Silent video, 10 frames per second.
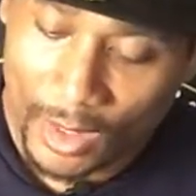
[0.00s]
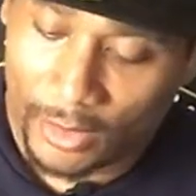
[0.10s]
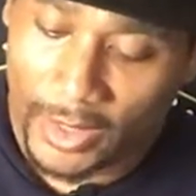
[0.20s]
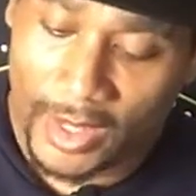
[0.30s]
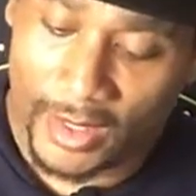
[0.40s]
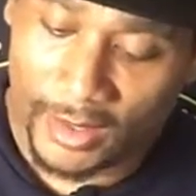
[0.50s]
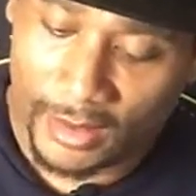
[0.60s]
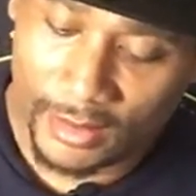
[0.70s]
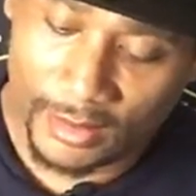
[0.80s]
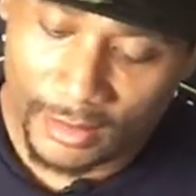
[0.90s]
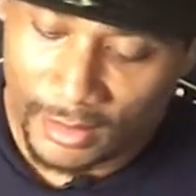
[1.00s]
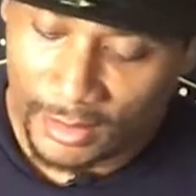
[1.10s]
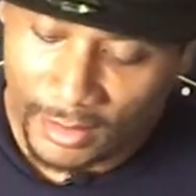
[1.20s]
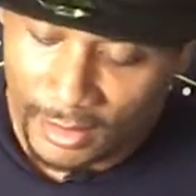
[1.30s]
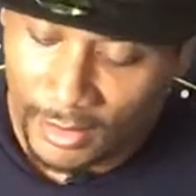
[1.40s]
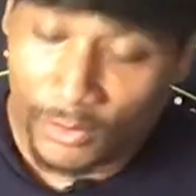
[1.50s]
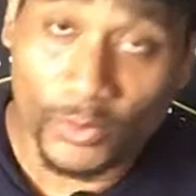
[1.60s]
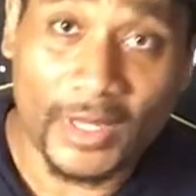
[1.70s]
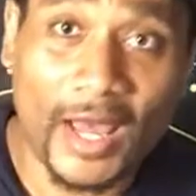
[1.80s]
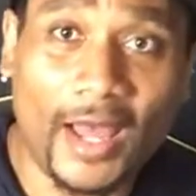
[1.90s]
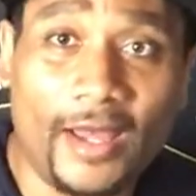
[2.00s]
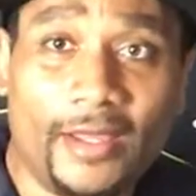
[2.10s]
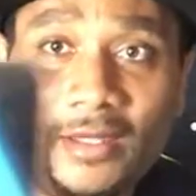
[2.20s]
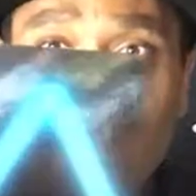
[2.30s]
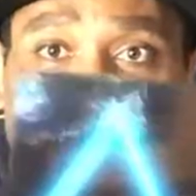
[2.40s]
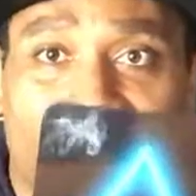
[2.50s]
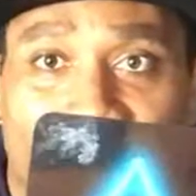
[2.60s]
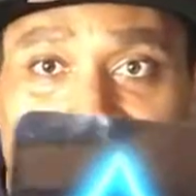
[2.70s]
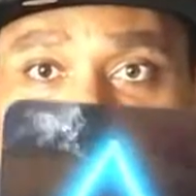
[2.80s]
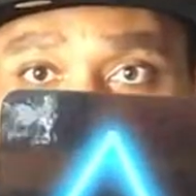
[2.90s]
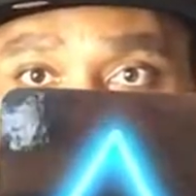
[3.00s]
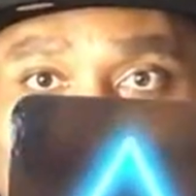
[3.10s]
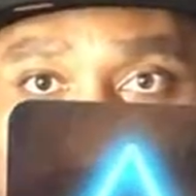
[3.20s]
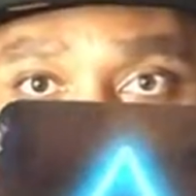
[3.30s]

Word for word: Okay, we got yes for sure.